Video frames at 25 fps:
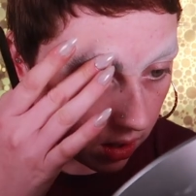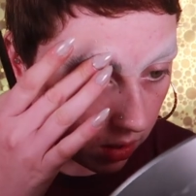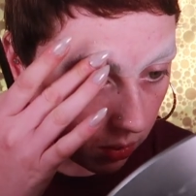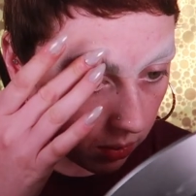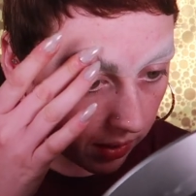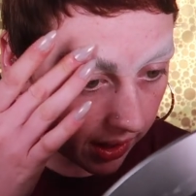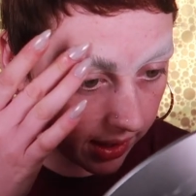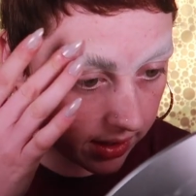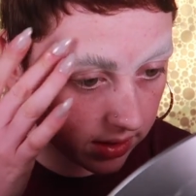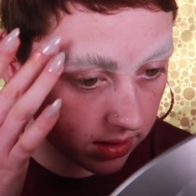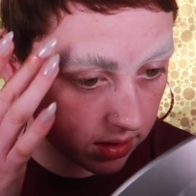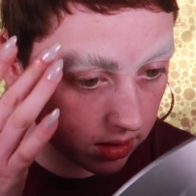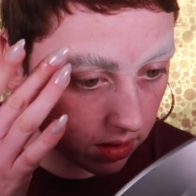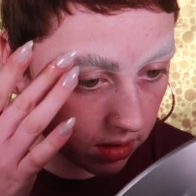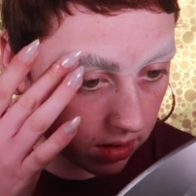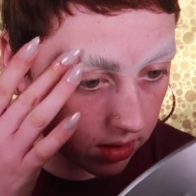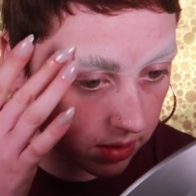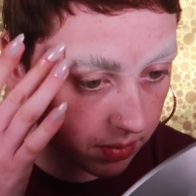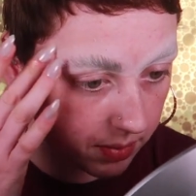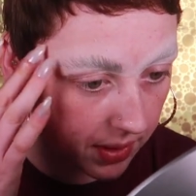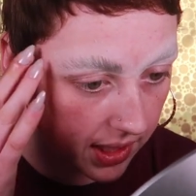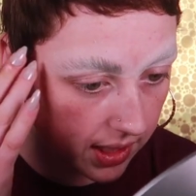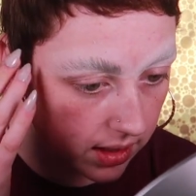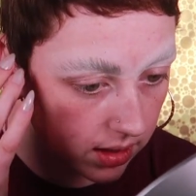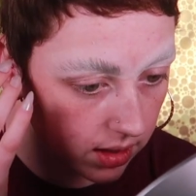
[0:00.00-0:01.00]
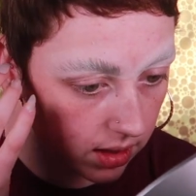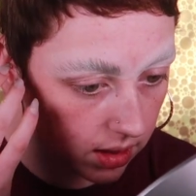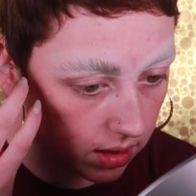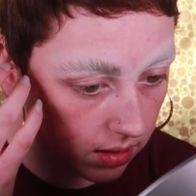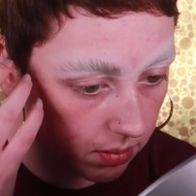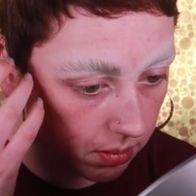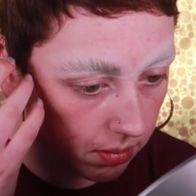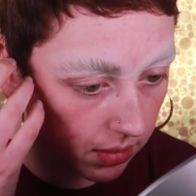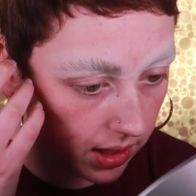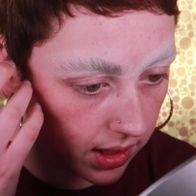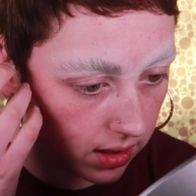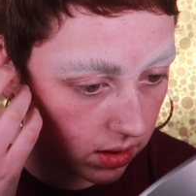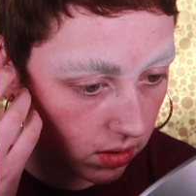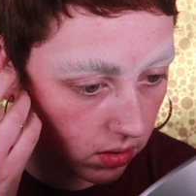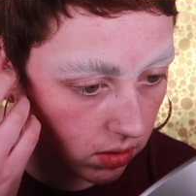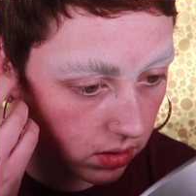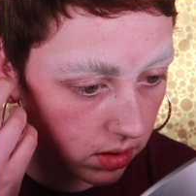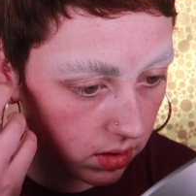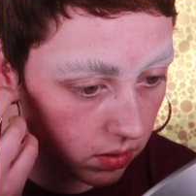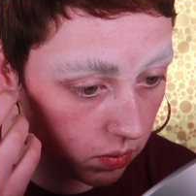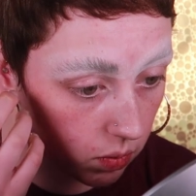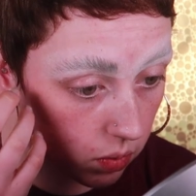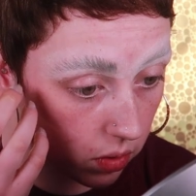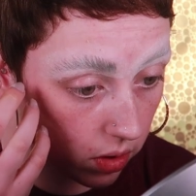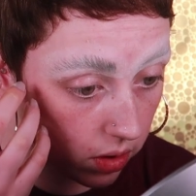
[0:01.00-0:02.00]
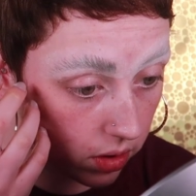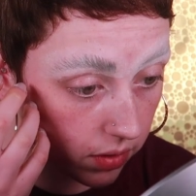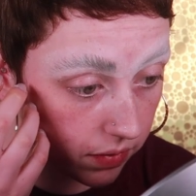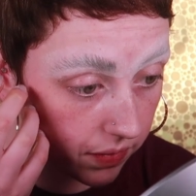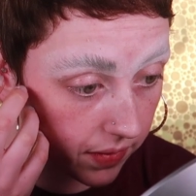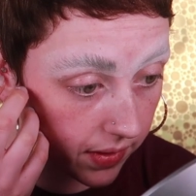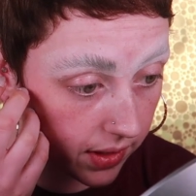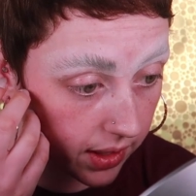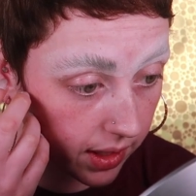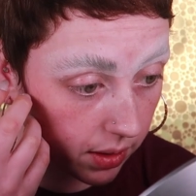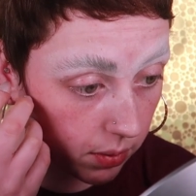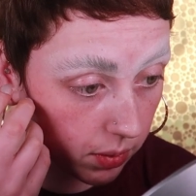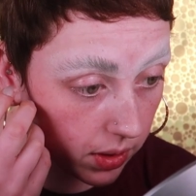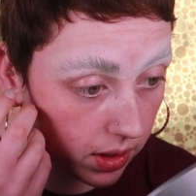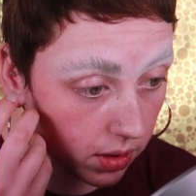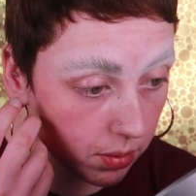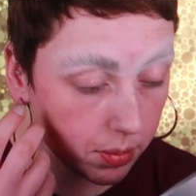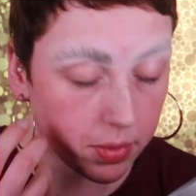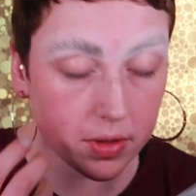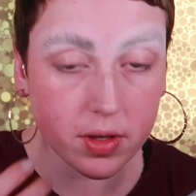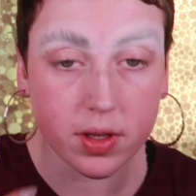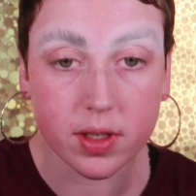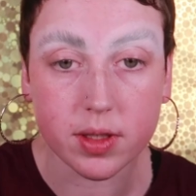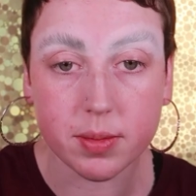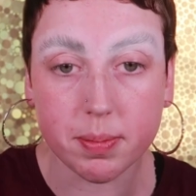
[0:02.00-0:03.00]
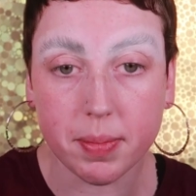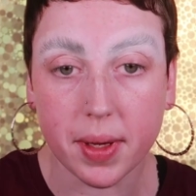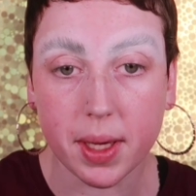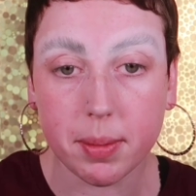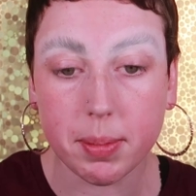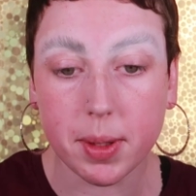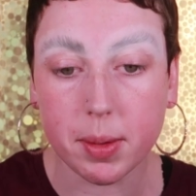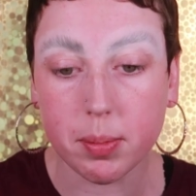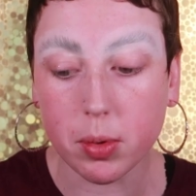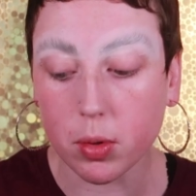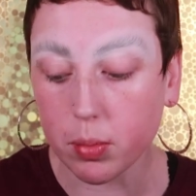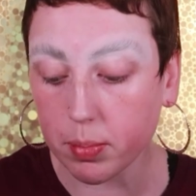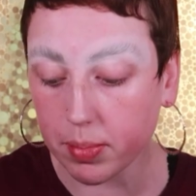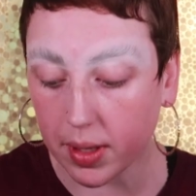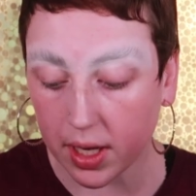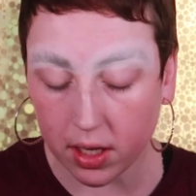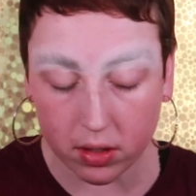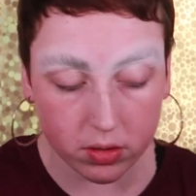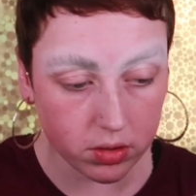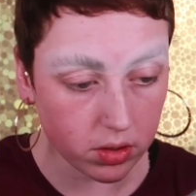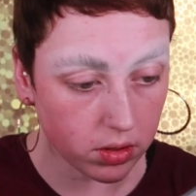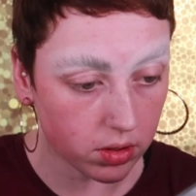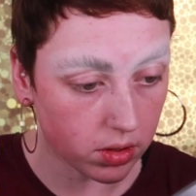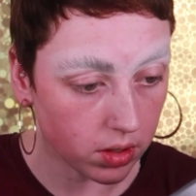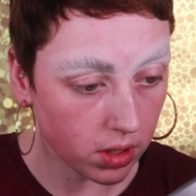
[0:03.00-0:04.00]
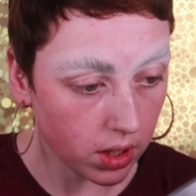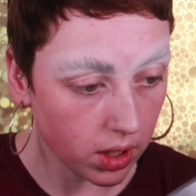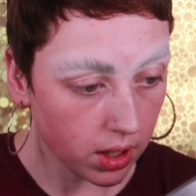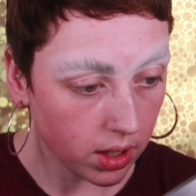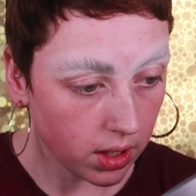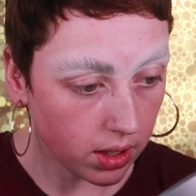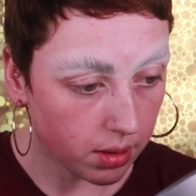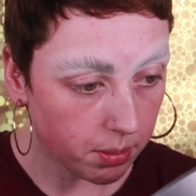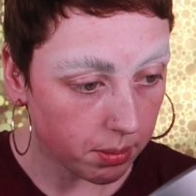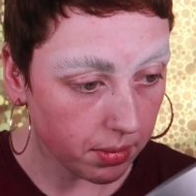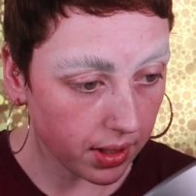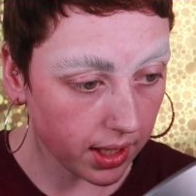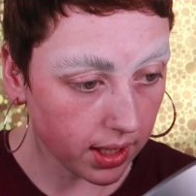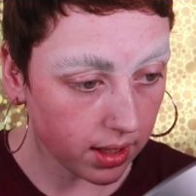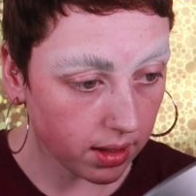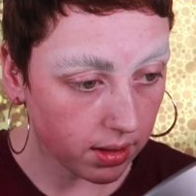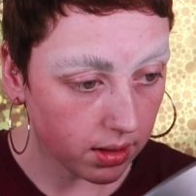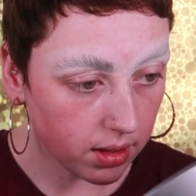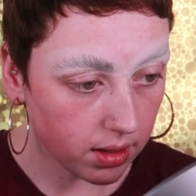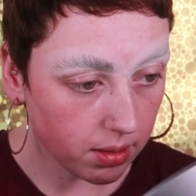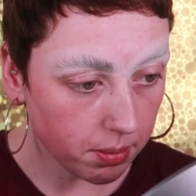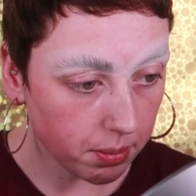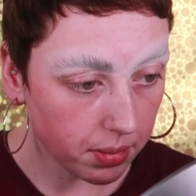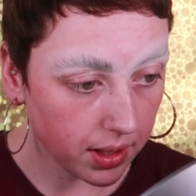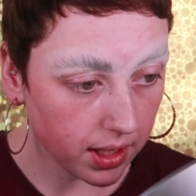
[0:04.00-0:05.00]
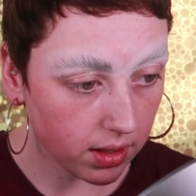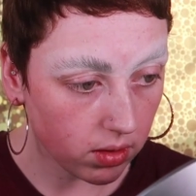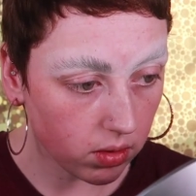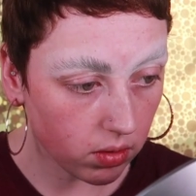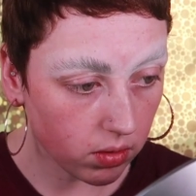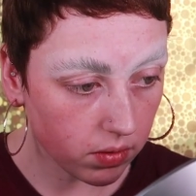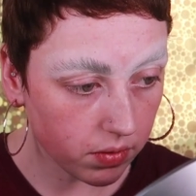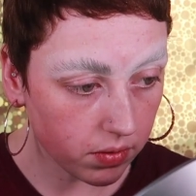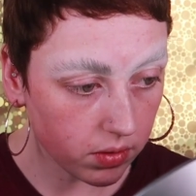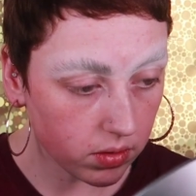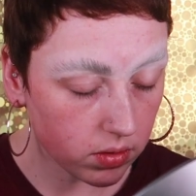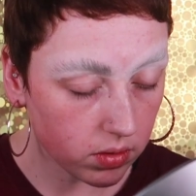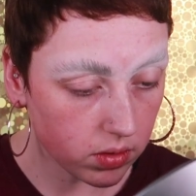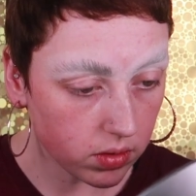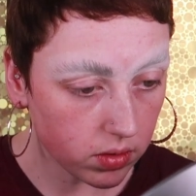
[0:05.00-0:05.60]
White not might not work very well because baby bone powder make pillow...